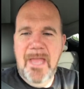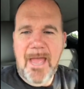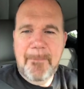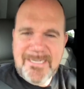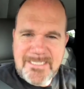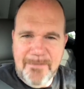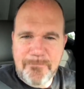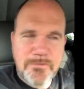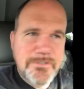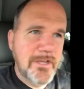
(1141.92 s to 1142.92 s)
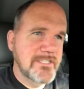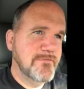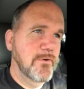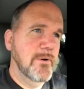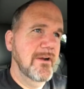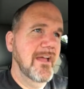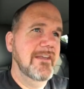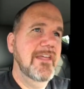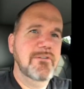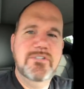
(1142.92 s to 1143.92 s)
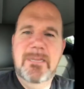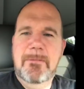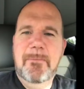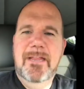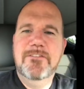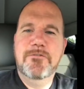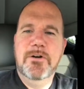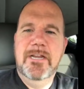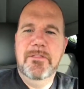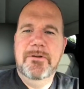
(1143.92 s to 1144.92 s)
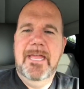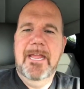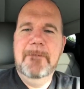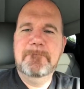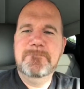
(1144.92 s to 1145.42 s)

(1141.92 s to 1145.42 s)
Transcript: I might save those thoughts for another Jimmy Rants for another day.